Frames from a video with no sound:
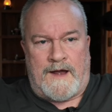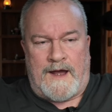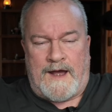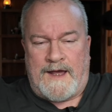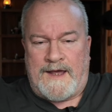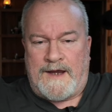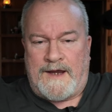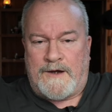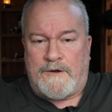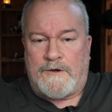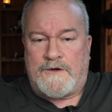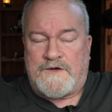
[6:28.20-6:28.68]

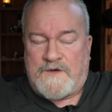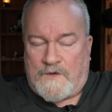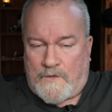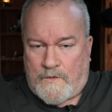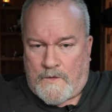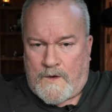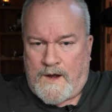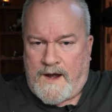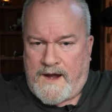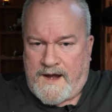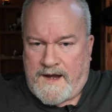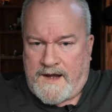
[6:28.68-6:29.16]
higher
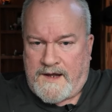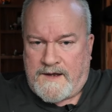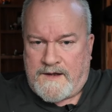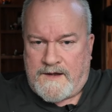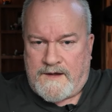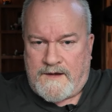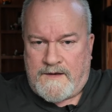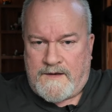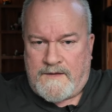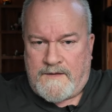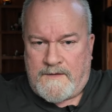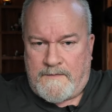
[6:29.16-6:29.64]

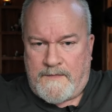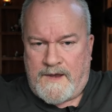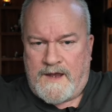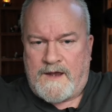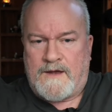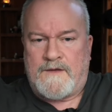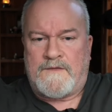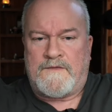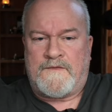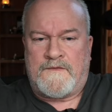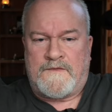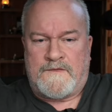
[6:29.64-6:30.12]
terrain, the
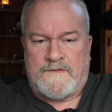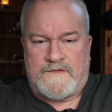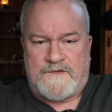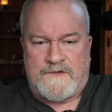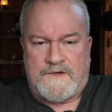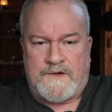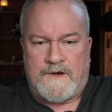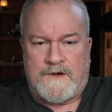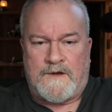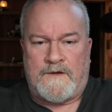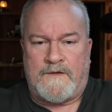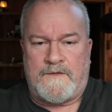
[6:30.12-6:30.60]
mountains.
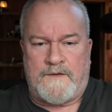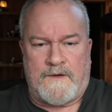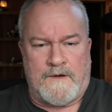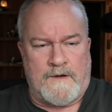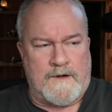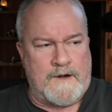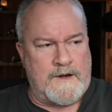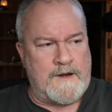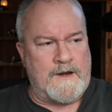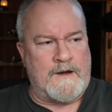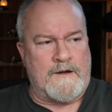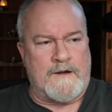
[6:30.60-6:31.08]
You know, they're
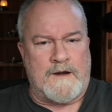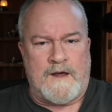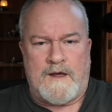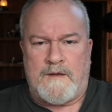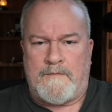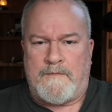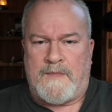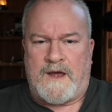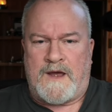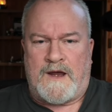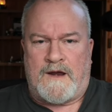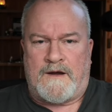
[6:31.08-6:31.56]
they're
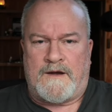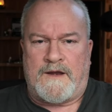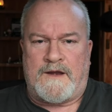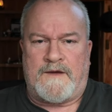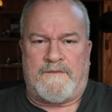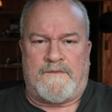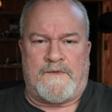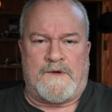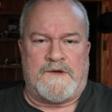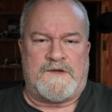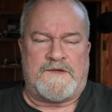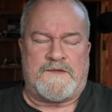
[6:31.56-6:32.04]
not Mount
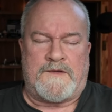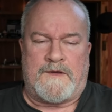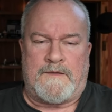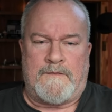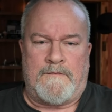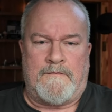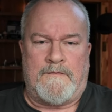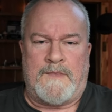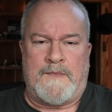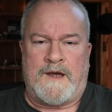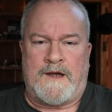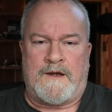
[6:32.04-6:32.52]
Everest
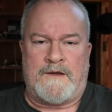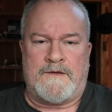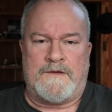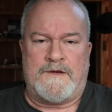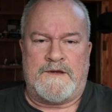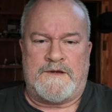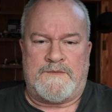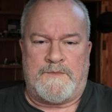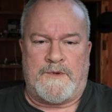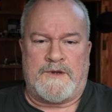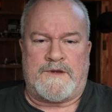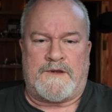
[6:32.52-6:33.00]

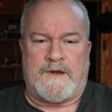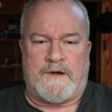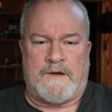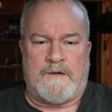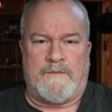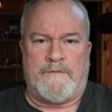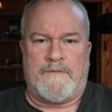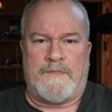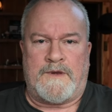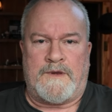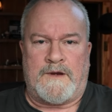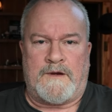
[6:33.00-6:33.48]
mountains, but
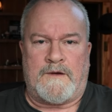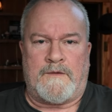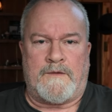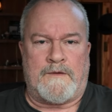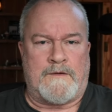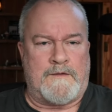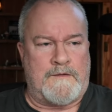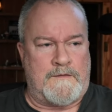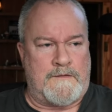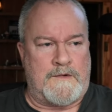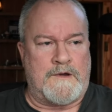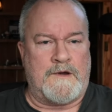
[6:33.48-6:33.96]
they're they're
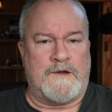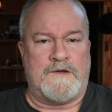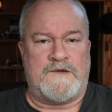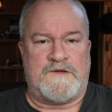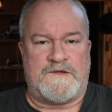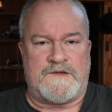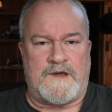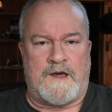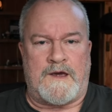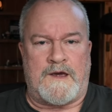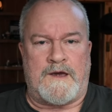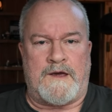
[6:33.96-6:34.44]
good
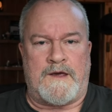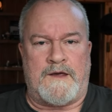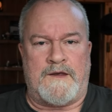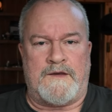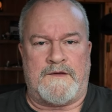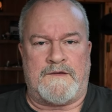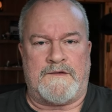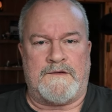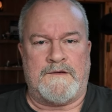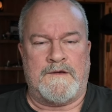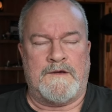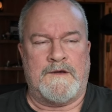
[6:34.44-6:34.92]

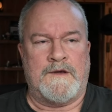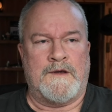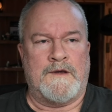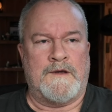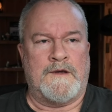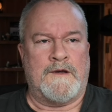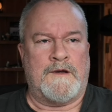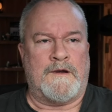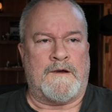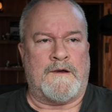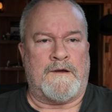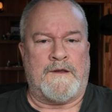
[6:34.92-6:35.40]
size,
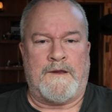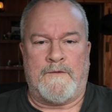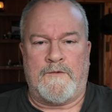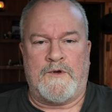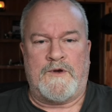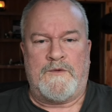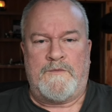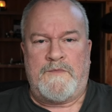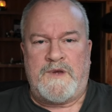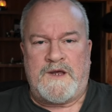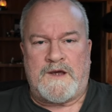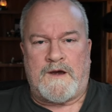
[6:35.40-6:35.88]
or they
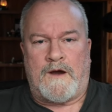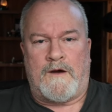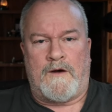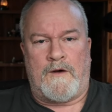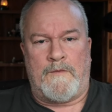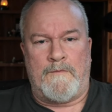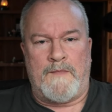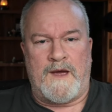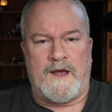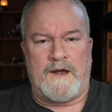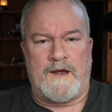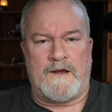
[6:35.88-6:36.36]
wouldn't be
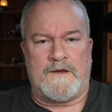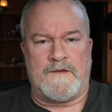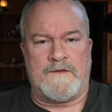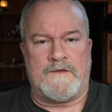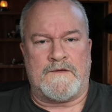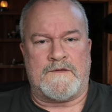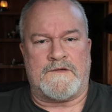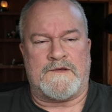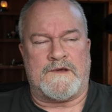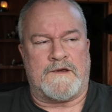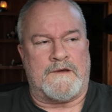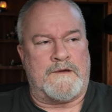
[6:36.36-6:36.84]
called
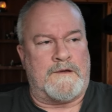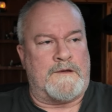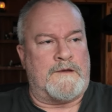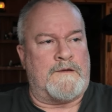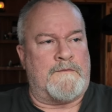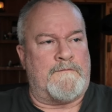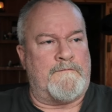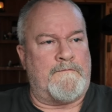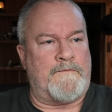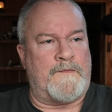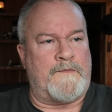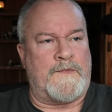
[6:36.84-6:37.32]
mountains.
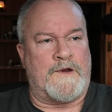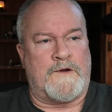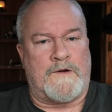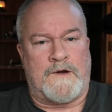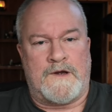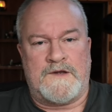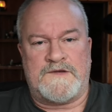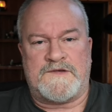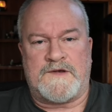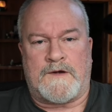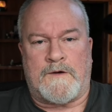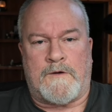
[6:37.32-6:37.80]
Uh, there
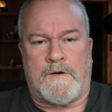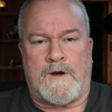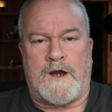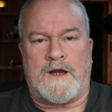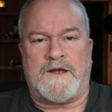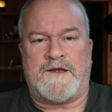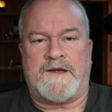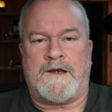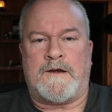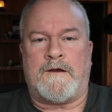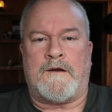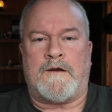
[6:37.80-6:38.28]
is a
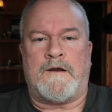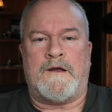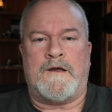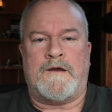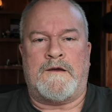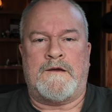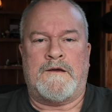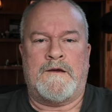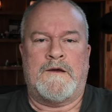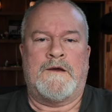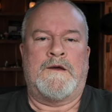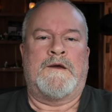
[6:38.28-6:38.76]

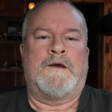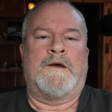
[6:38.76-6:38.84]
criteria